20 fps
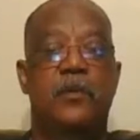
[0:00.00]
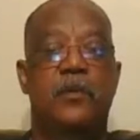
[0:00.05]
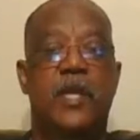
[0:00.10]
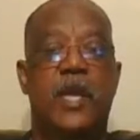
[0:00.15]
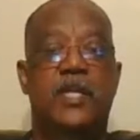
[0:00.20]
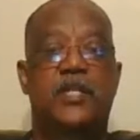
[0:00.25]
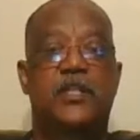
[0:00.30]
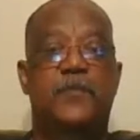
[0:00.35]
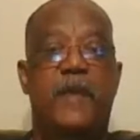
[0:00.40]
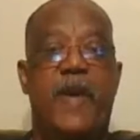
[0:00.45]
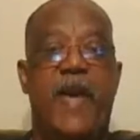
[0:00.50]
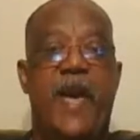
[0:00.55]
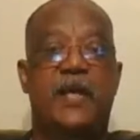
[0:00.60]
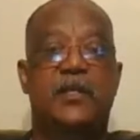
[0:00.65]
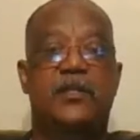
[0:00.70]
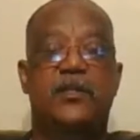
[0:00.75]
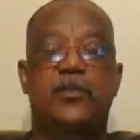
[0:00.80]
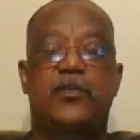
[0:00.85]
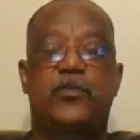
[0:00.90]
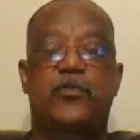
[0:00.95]
dates
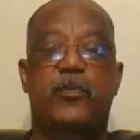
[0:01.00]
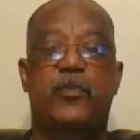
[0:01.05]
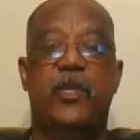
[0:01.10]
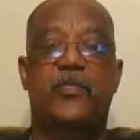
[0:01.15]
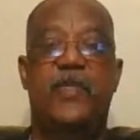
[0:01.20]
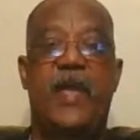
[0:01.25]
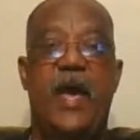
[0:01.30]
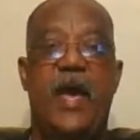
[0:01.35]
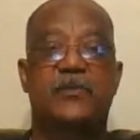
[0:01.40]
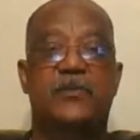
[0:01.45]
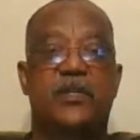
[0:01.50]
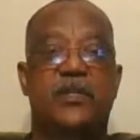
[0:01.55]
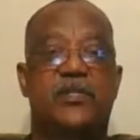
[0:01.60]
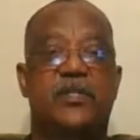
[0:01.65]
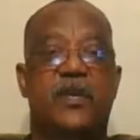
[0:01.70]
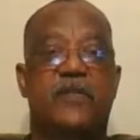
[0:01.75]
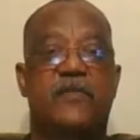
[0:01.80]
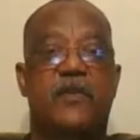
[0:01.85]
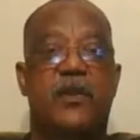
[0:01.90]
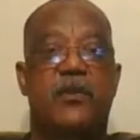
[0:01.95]
back to
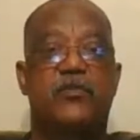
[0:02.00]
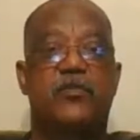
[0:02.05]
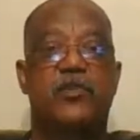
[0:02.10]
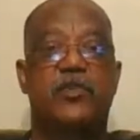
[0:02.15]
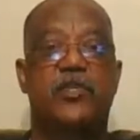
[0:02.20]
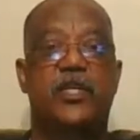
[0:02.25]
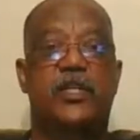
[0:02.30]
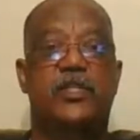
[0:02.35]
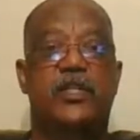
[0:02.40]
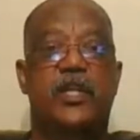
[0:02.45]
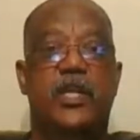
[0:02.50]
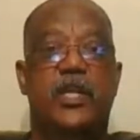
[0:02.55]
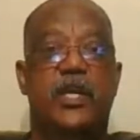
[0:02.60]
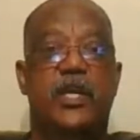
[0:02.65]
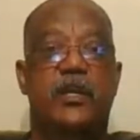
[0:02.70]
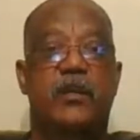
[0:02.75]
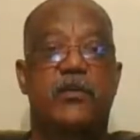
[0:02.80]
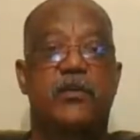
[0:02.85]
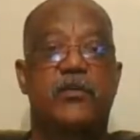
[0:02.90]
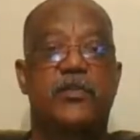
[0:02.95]
3,760
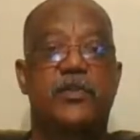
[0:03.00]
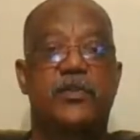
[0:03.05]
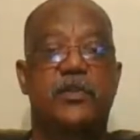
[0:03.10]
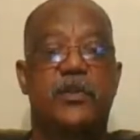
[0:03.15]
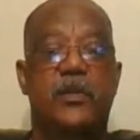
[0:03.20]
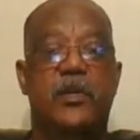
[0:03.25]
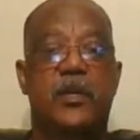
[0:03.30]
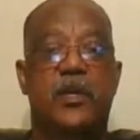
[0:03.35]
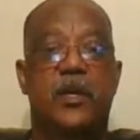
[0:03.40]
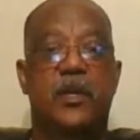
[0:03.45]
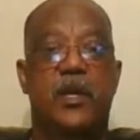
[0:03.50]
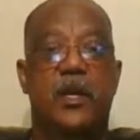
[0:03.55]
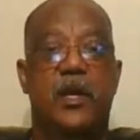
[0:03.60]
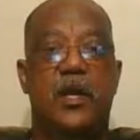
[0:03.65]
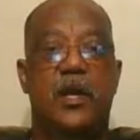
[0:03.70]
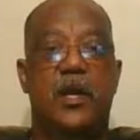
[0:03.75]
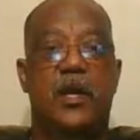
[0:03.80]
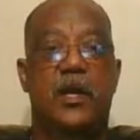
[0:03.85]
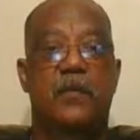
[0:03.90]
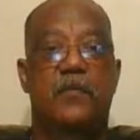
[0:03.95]
years
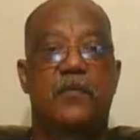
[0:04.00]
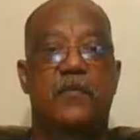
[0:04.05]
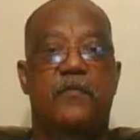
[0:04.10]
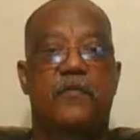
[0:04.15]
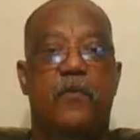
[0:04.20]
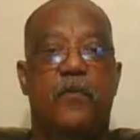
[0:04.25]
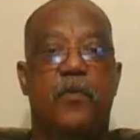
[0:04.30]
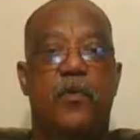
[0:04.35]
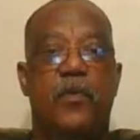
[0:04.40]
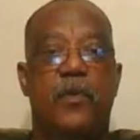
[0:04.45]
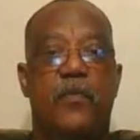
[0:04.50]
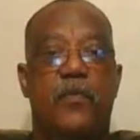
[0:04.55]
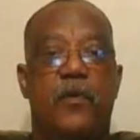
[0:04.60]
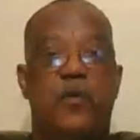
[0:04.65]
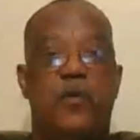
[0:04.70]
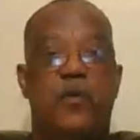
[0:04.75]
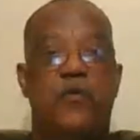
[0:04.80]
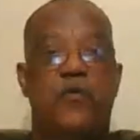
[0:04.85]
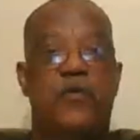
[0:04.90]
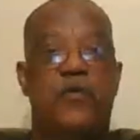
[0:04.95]
before the
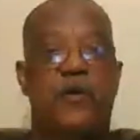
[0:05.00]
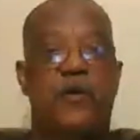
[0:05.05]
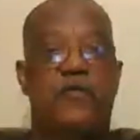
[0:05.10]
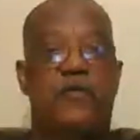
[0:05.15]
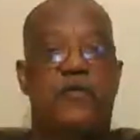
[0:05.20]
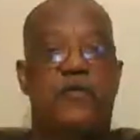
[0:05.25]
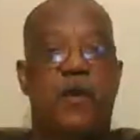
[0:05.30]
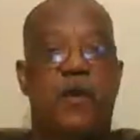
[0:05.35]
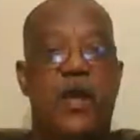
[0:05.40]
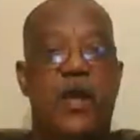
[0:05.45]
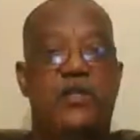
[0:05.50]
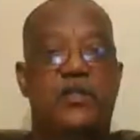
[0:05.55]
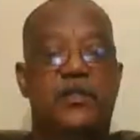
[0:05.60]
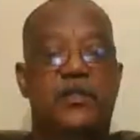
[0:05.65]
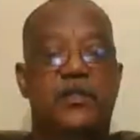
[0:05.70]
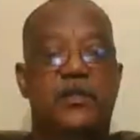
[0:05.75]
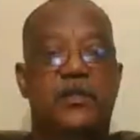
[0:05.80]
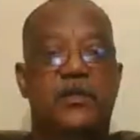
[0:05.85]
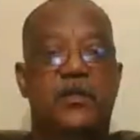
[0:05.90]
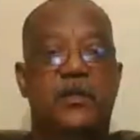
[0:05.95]
birth of
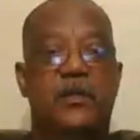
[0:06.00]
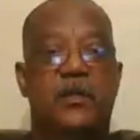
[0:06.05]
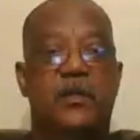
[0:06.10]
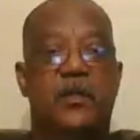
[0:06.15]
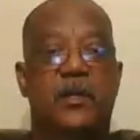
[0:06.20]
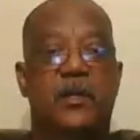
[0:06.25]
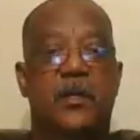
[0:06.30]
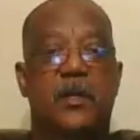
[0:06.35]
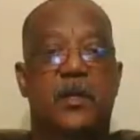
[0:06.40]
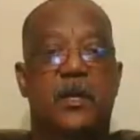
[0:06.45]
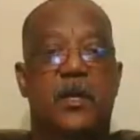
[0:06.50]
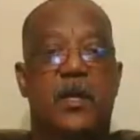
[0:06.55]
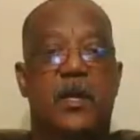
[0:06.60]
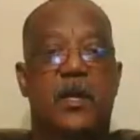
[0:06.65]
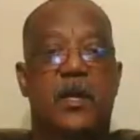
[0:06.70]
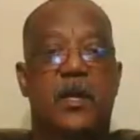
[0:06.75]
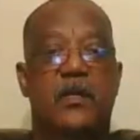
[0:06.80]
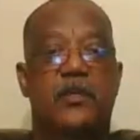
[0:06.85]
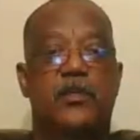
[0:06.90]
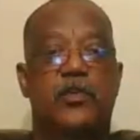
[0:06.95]
Christ.
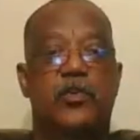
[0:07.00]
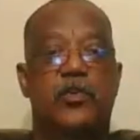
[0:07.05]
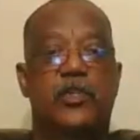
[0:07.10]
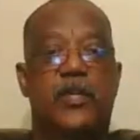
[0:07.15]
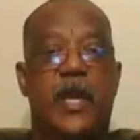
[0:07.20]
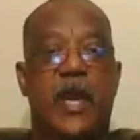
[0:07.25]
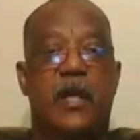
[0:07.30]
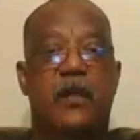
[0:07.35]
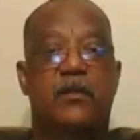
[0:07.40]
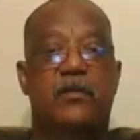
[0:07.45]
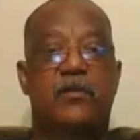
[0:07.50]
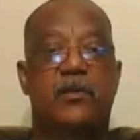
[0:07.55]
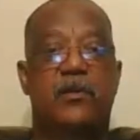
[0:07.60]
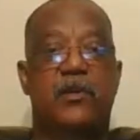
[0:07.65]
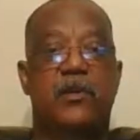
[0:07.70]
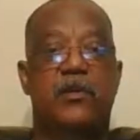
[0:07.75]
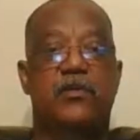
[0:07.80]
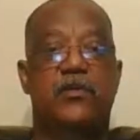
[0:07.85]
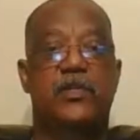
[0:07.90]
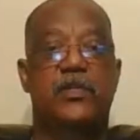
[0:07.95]
Jewish
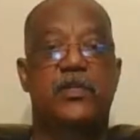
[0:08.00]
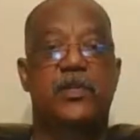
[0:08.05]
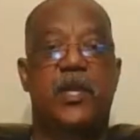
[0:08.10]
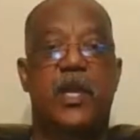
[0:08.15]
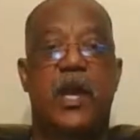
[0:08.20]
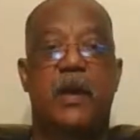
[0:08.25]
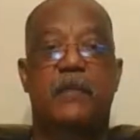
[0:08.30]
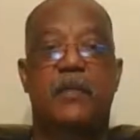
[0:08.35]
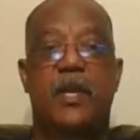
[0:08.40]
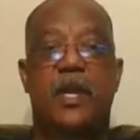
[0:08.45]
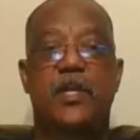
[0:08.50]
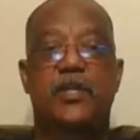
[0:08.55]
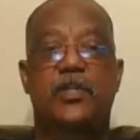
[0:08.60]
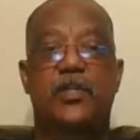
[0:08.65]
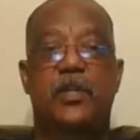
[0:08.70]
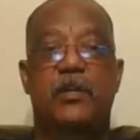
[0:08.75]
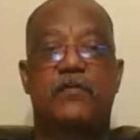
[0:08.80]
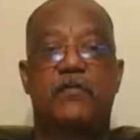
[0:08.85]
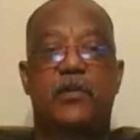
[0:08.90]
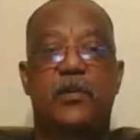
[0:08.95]
calendar uses a
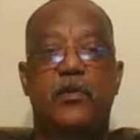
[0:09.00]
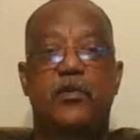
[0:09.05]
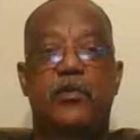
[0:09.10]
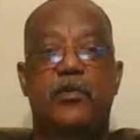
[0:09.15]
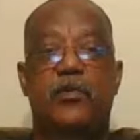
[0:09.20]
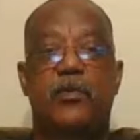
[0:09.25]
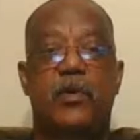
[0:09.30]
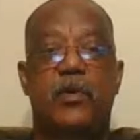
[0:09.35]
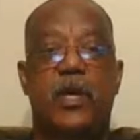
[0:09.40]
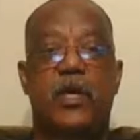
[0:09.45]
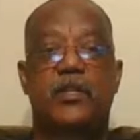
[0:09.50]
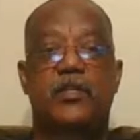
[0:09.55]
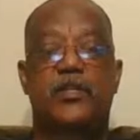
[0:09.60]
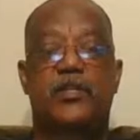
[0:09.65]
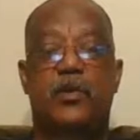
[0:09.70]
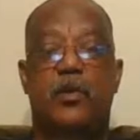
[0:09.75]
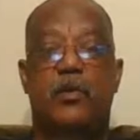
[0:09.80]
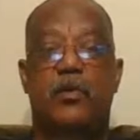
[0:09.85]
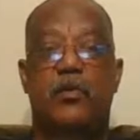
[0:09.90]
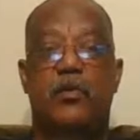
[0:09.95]
combination of lunar and
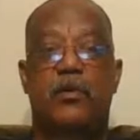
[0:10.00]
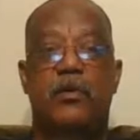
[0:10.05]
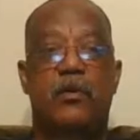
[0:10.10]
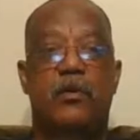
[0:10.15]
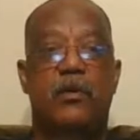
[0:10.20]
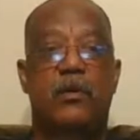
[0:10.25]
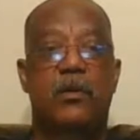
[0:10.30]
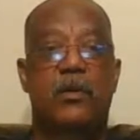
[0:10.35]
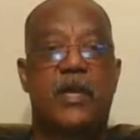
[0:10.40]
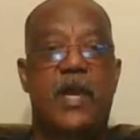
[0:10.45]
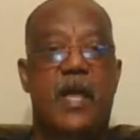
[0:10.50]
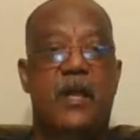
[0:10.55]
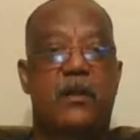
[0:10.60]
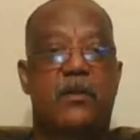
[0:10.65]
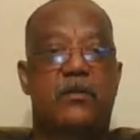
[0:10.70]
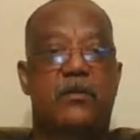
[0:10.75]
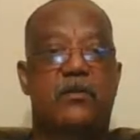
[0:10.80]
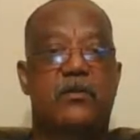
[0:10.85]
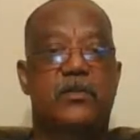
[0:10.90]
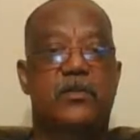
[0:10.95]
solar
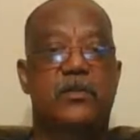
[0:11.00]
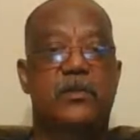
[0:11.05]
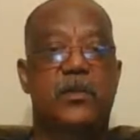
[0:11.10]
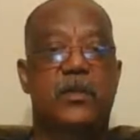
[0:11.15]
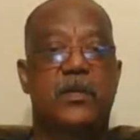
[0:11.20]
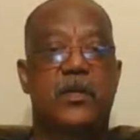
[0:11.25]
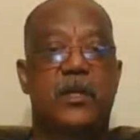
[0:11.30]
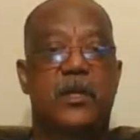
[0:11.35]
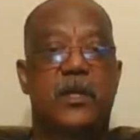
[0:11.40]
calendars.